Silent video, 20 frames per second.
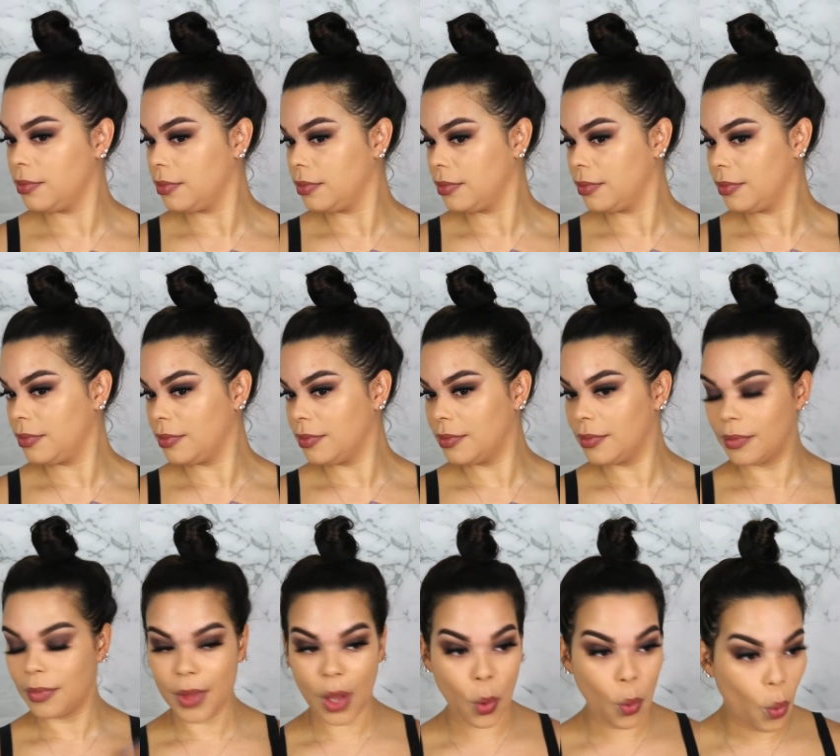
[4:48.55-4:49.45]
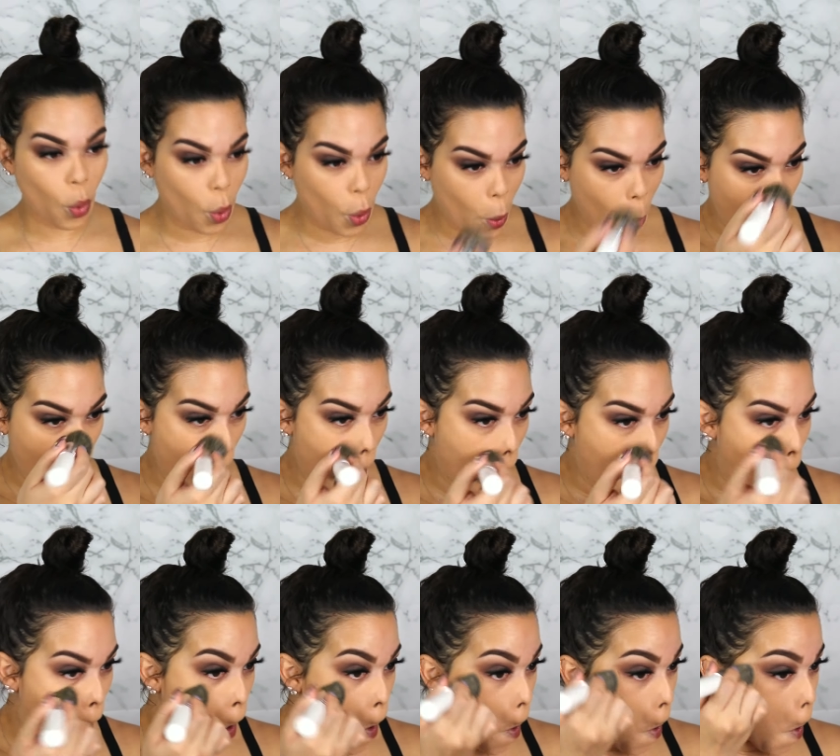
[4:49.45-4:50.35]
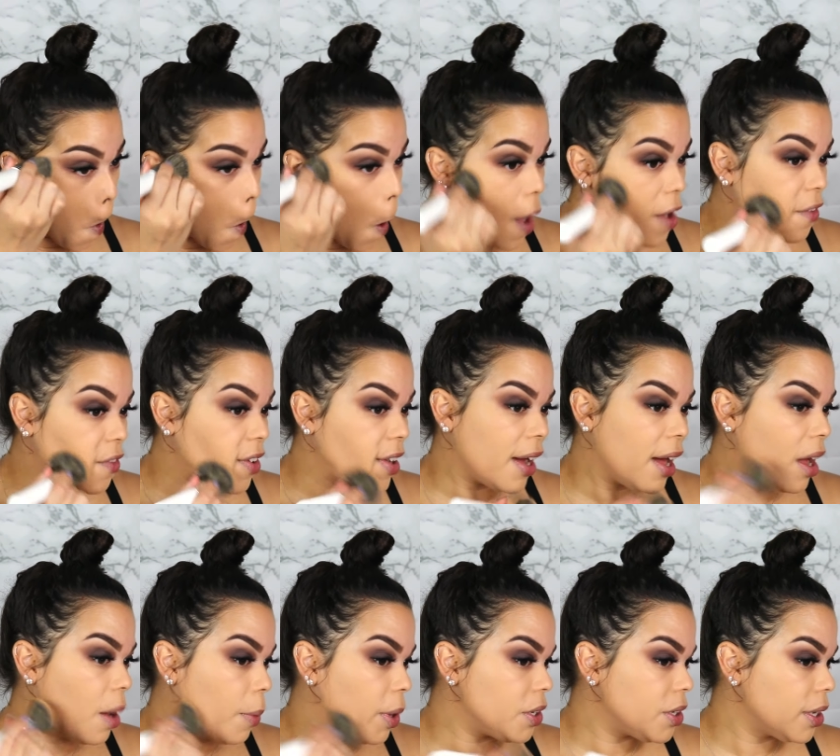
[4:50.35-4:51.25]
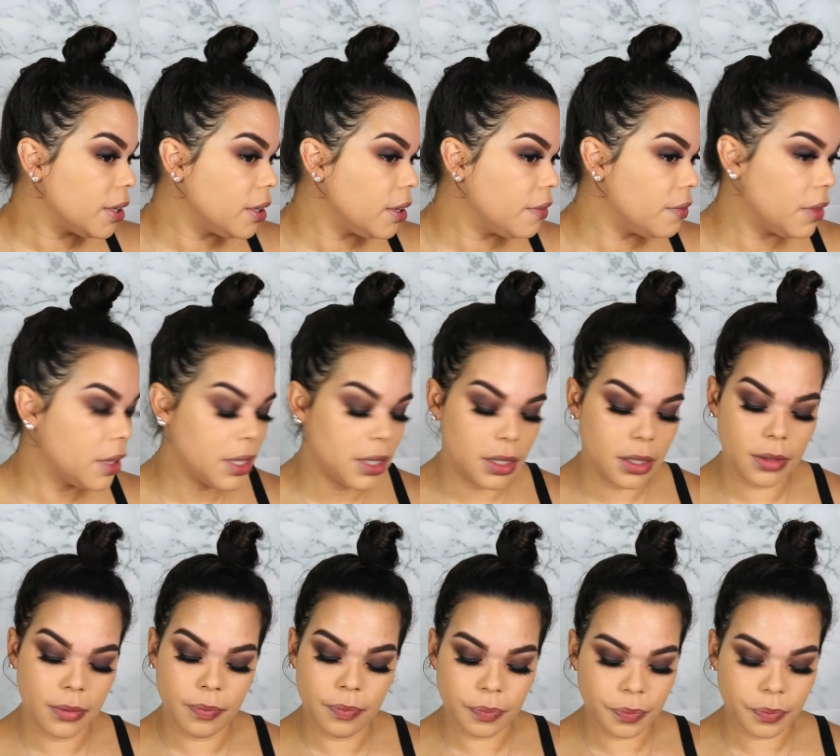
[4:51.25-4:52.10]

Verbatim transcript: I forgot how much I love this.